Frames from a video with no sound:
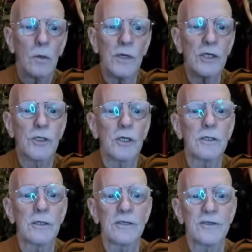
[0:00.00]
we
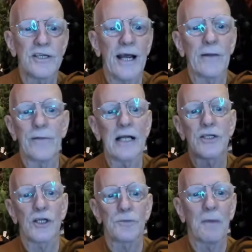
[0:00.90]
shouldn't say
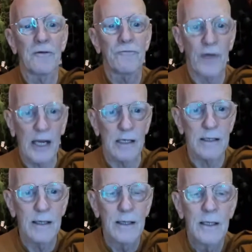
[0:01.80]
that's just my
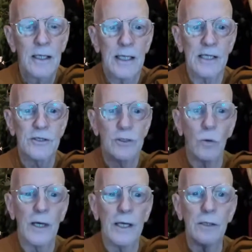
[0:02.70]
fate. It's the
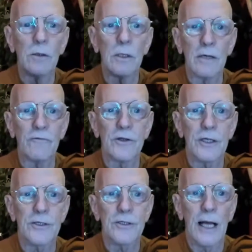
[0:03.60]
way you live in
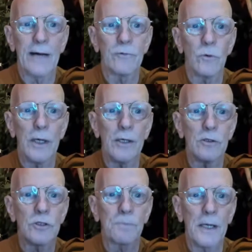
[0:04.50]
this life, the way
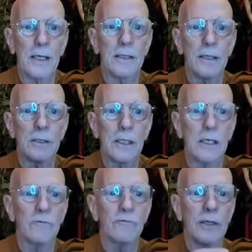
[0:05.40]
you speak and
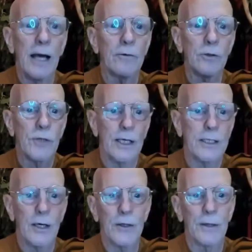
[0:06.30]
live, and how you take
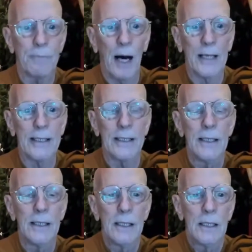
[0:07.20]
care of the body
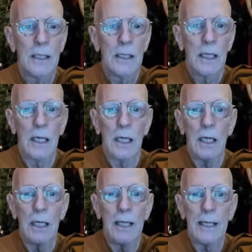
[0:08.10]

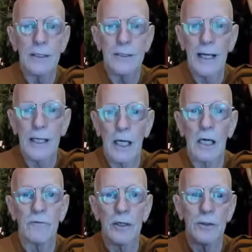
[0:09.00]
and take
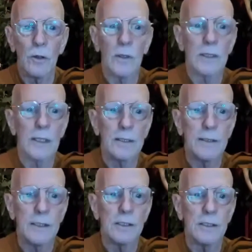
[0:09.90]
care of it, knowing that
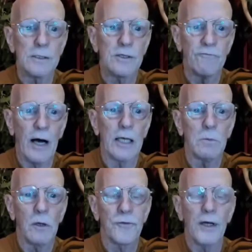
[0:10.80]
it's a
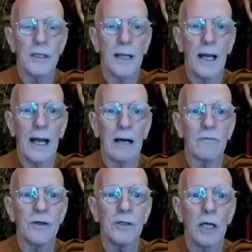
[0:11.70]
valuable thing to
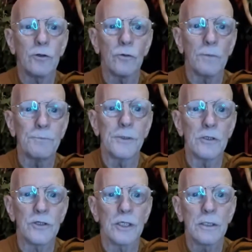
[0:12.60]
have and not to
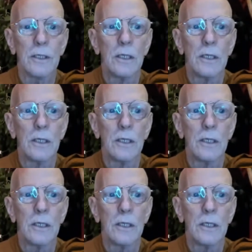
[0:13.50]
abuse it.